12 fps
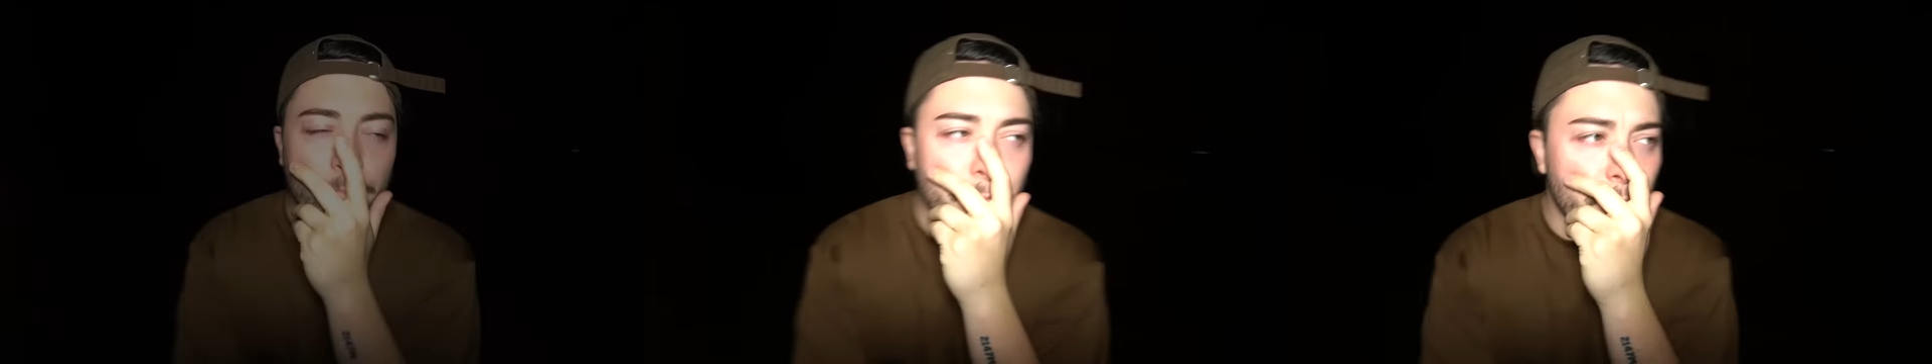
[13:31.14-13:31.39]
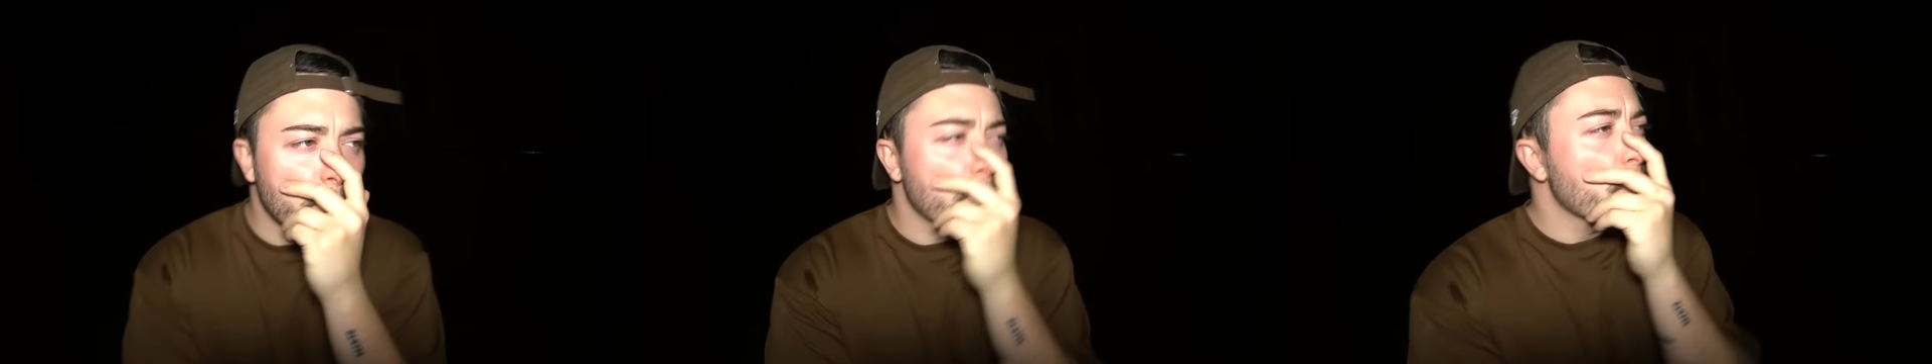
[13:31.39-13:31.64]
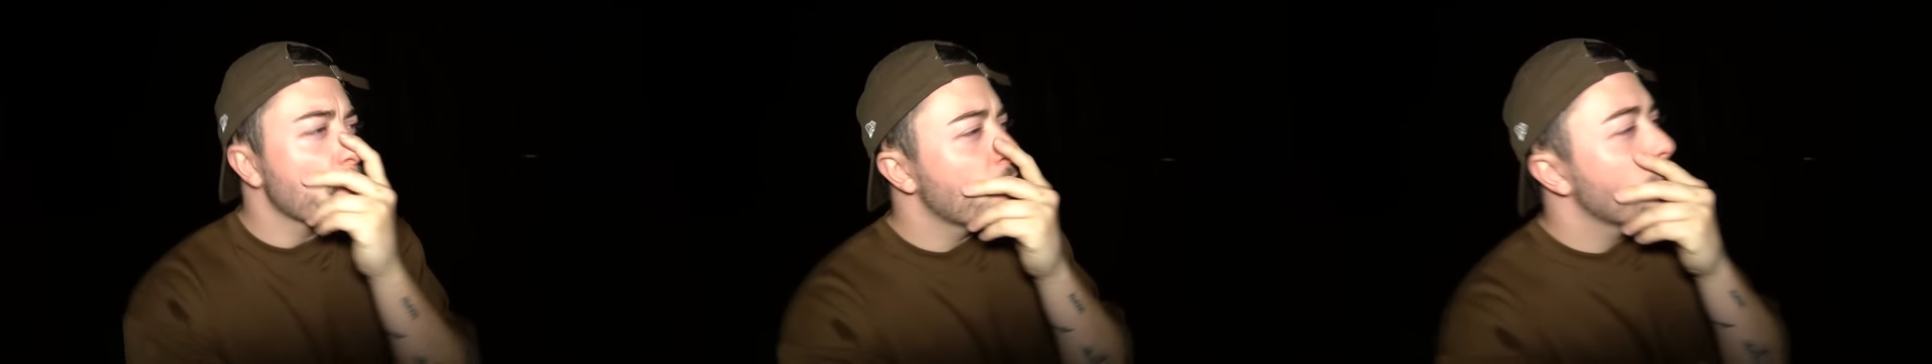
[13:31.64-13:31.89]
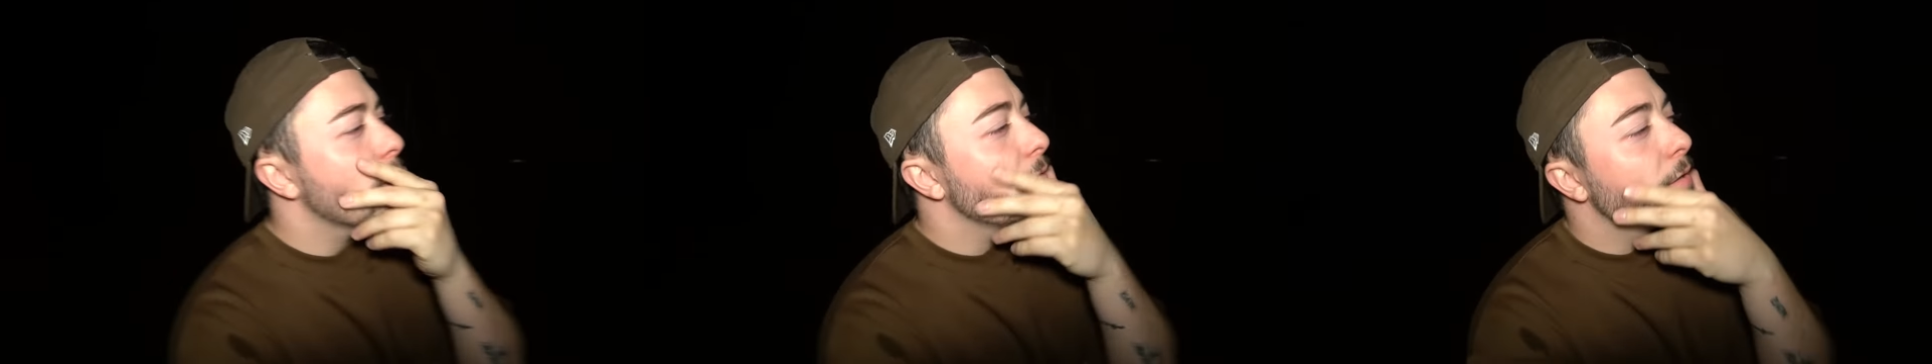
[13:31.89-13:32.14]

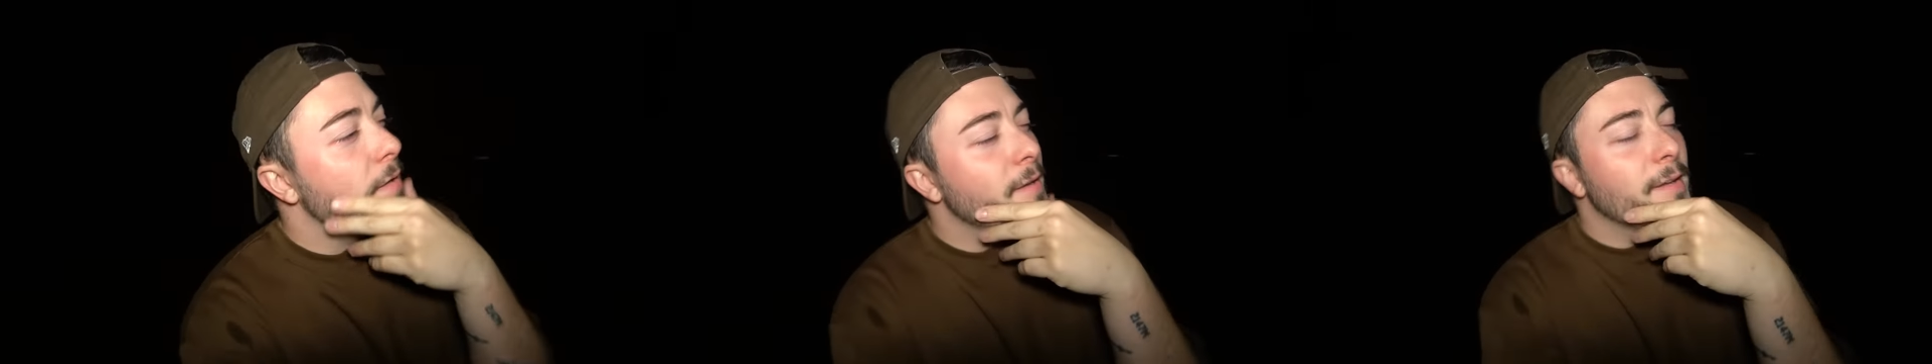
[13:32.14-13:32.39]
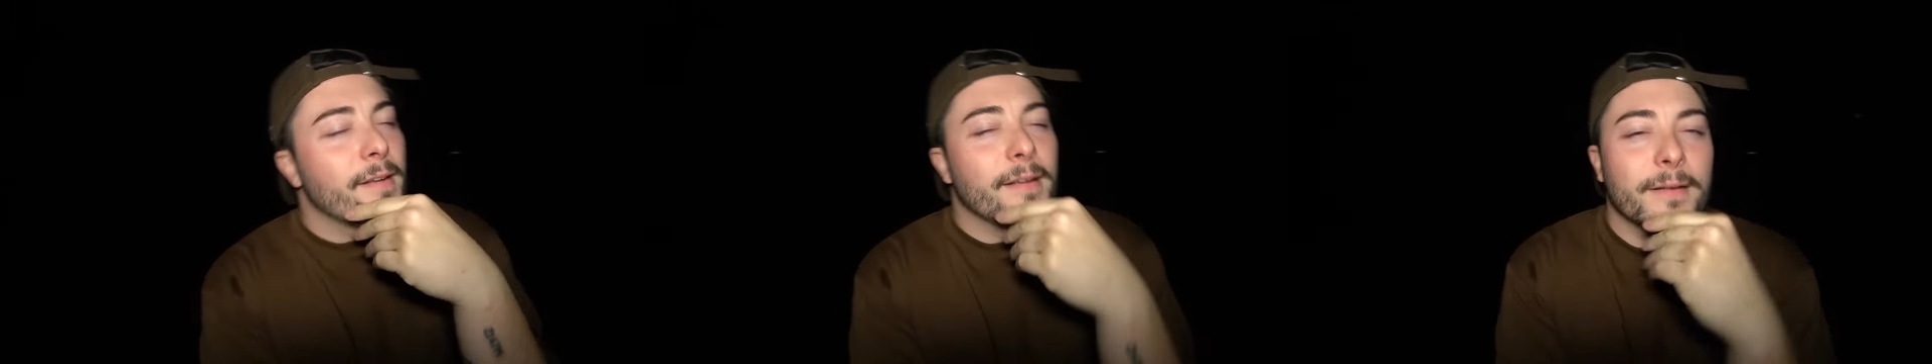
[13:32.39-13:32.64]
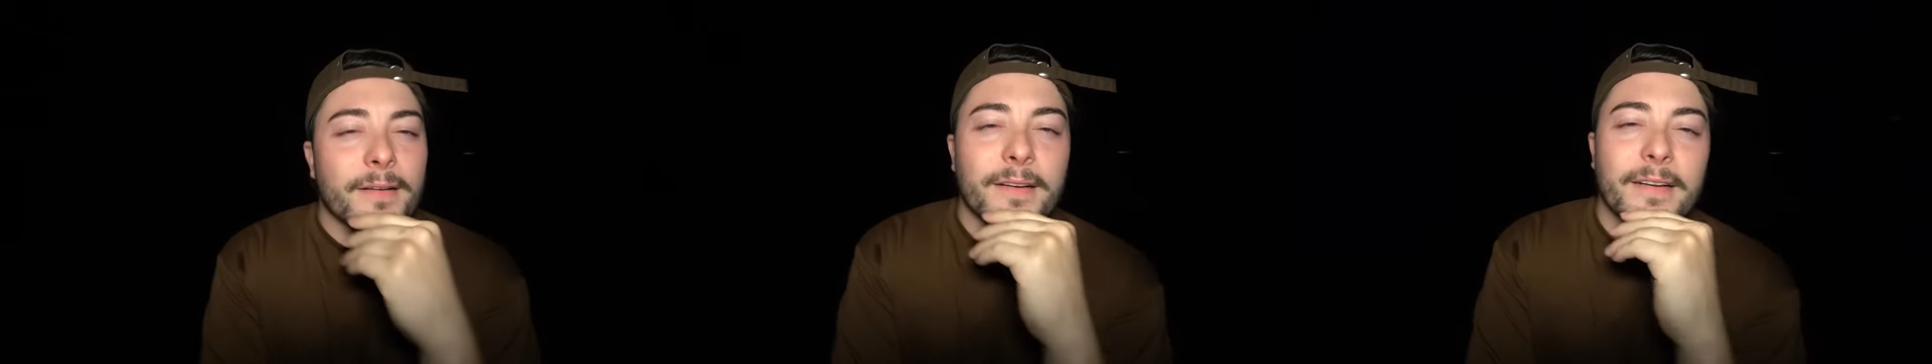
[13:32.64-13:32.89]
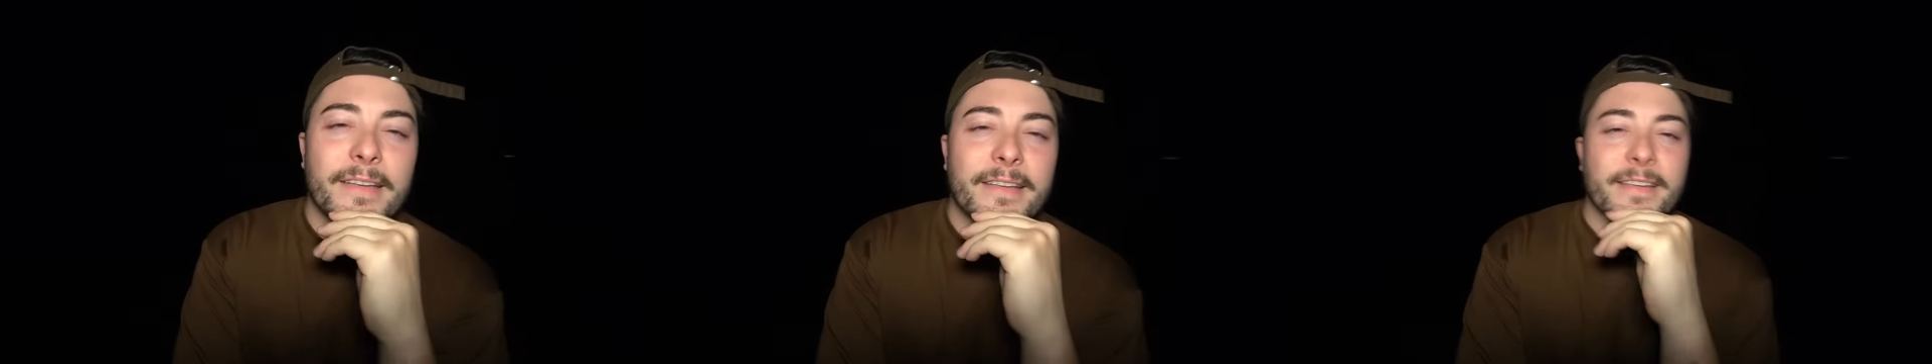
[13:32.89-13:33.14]
Competitor number
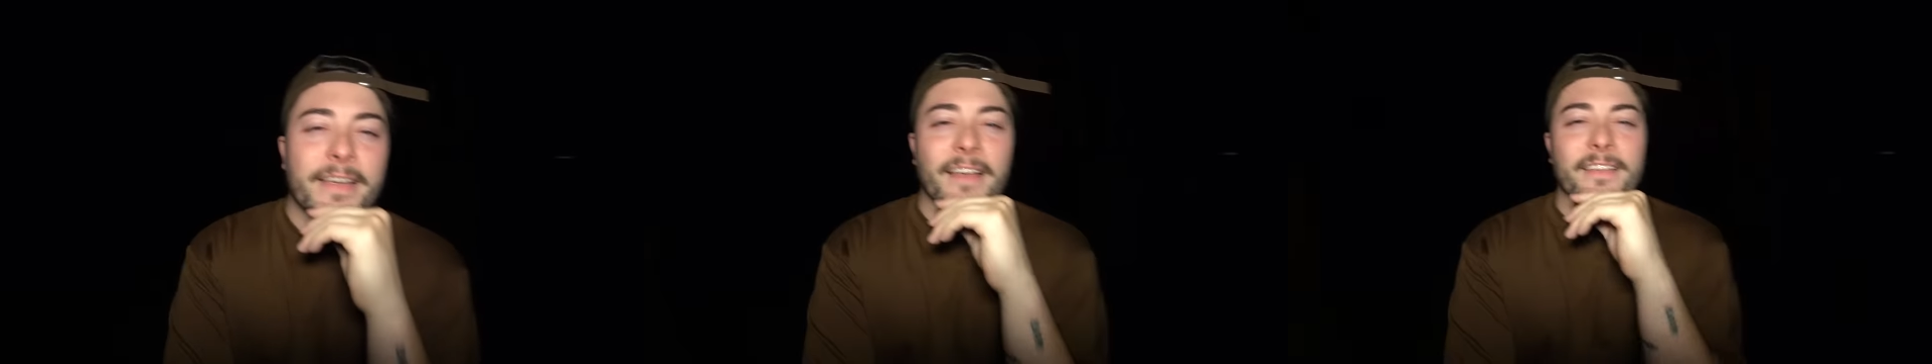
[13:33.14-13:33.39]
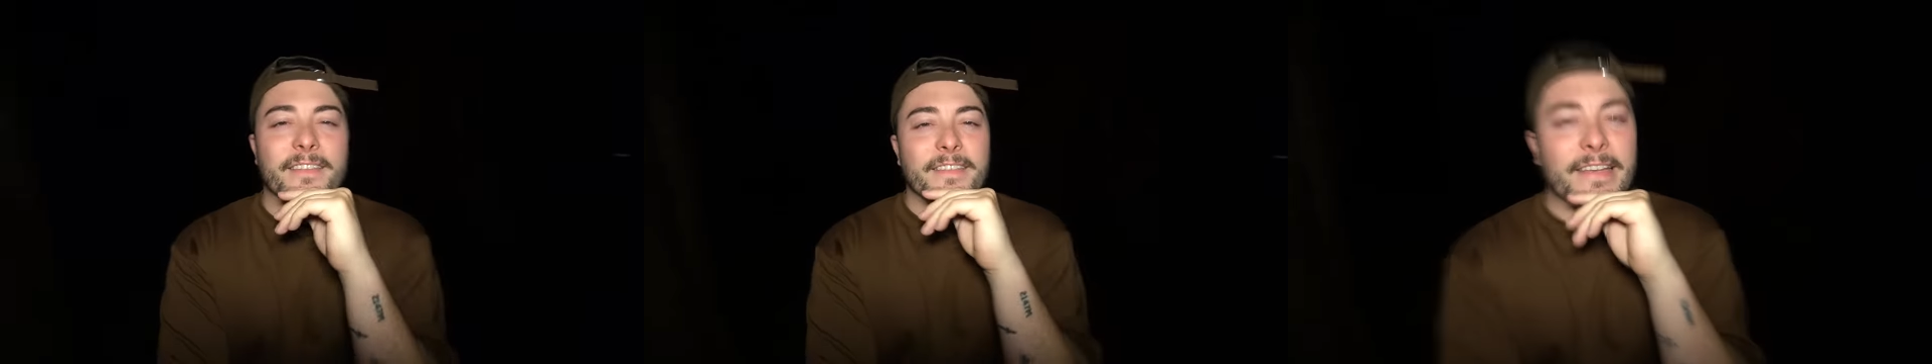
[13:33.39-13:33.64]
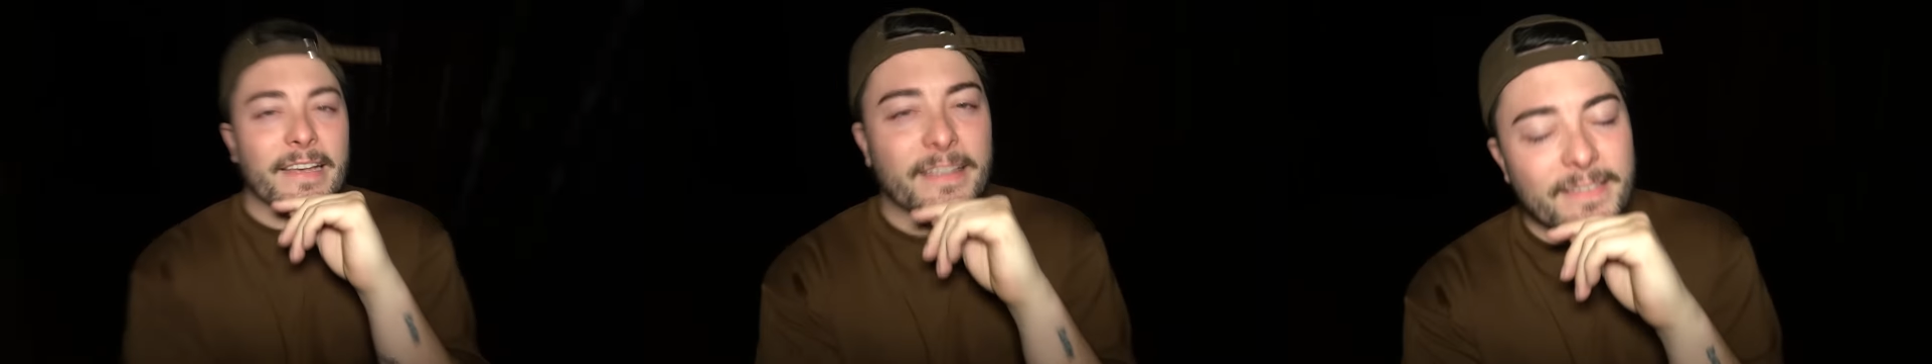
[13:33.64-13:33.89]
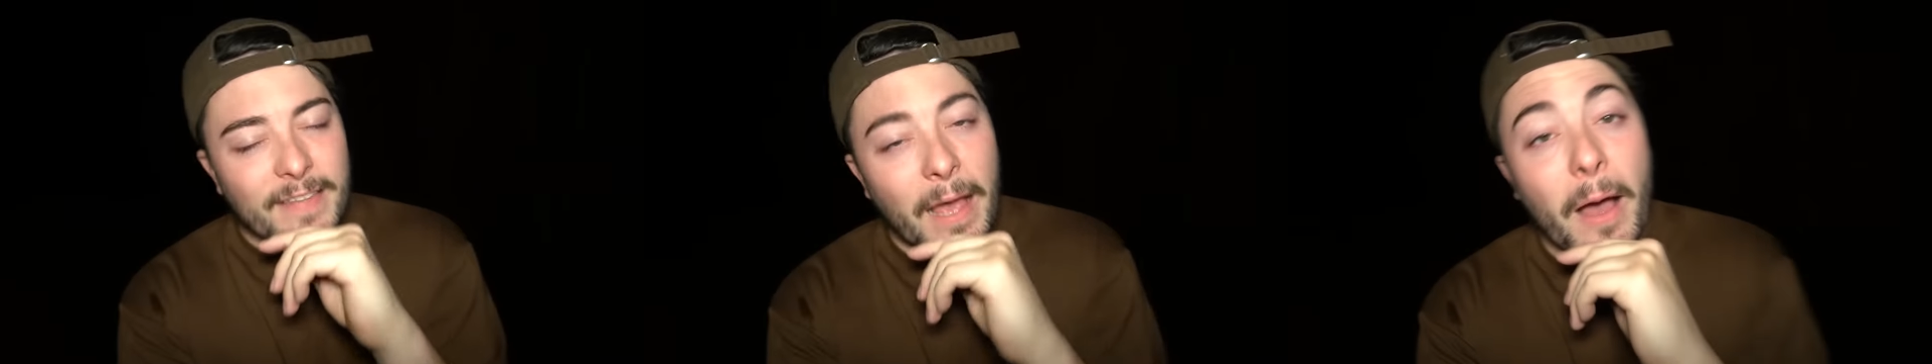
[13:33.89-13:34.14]
one. Yes,
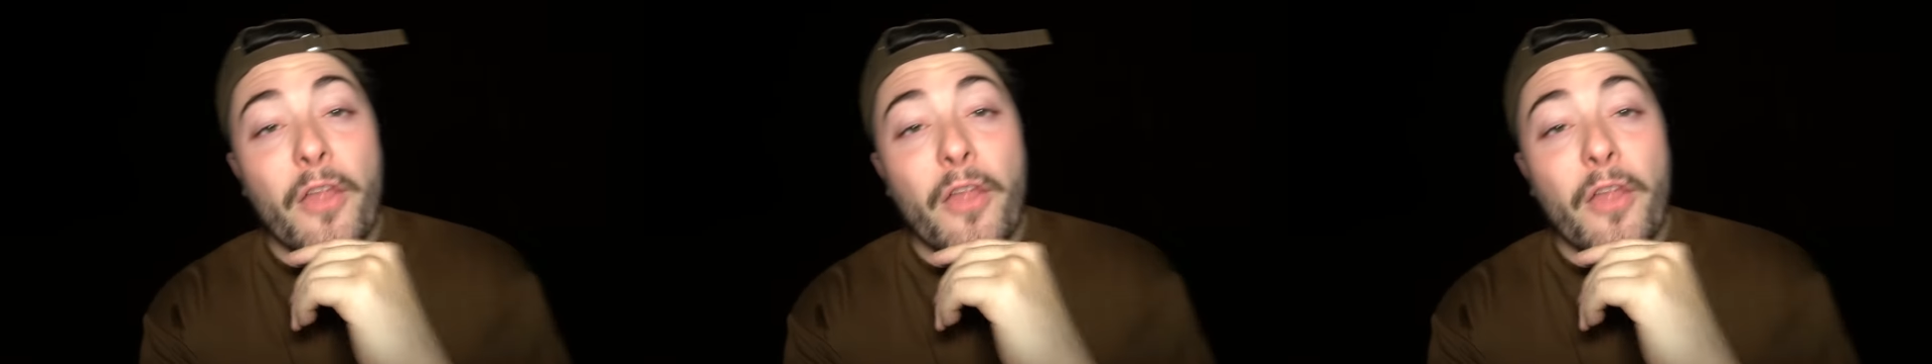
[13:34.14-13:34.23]
yes.